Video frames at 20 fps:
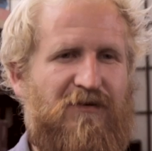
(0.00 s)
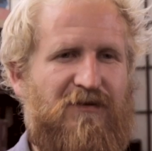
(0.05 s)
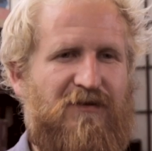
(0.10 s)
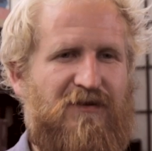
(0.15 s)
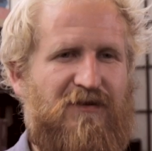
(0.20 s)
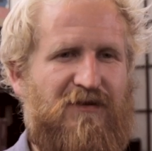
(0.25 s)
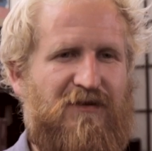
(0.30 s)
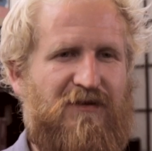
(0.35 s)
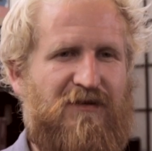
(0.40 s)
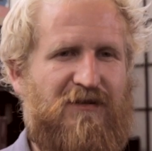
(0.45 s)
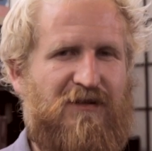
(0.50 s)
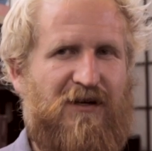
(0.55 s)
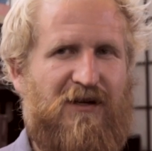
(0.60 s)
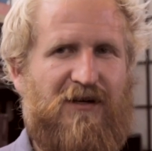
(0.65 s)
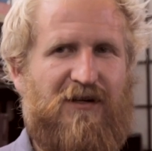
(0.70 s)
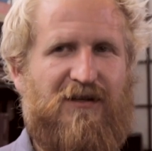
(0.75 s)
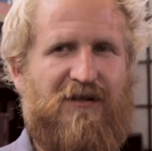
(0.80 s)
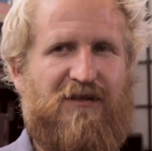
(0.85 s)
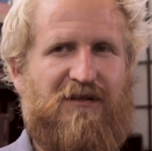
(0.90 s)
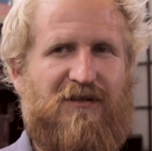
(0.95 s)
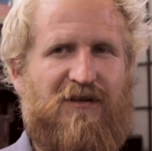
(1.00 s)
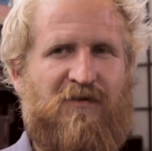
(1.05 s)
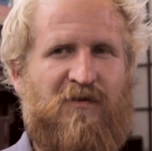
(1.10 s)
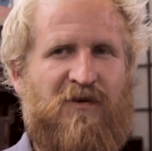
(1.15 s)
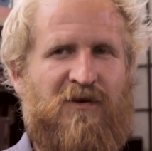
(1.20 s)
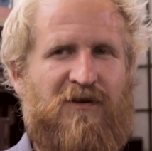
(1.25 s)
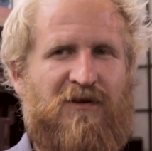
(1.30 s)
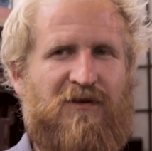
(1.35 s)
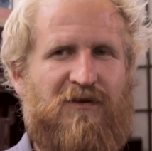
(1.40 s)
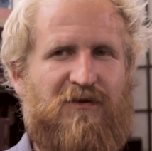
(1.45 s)
was talking to
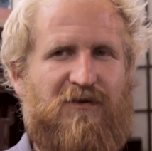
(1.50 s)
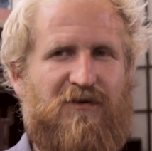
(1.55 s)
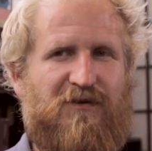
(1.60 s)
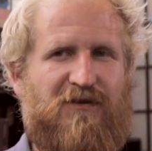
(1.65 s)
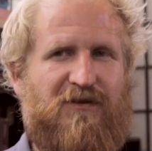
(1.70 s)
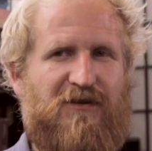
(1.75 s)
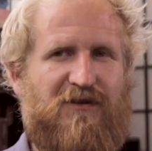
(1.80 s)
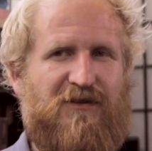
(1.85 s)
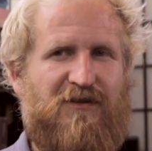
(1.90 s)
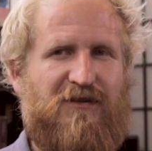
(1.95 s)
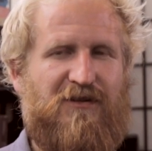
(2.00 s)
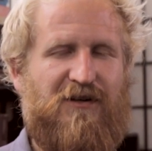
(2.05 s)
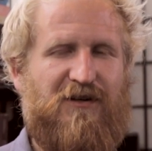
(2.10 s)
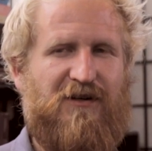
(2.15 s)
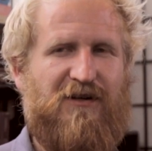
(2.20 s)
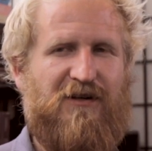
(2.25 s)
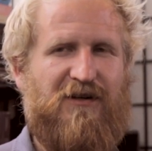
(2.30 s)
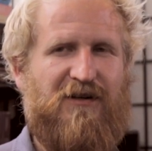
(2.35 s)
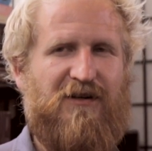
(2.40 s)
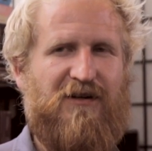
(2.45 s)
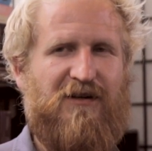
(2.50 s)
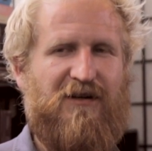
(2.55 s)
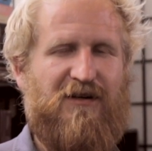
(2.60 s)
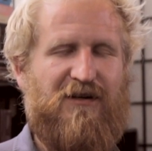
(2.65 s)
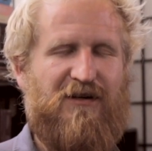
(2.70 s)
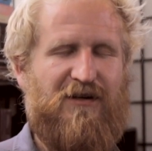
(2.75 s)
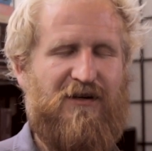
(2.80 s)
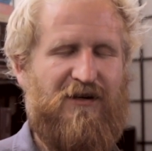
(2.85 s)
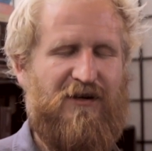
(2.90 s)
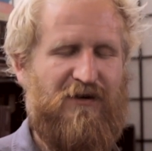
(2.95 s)
someone who was just starting,
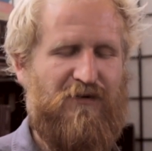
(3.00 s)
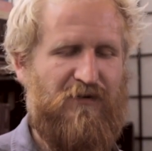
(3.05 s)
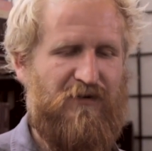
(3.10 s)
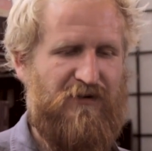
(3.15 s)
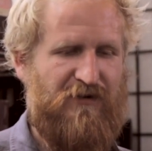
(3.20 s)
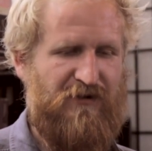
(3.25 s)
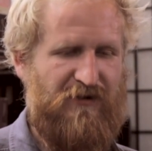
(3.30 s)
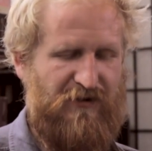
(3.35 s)
I would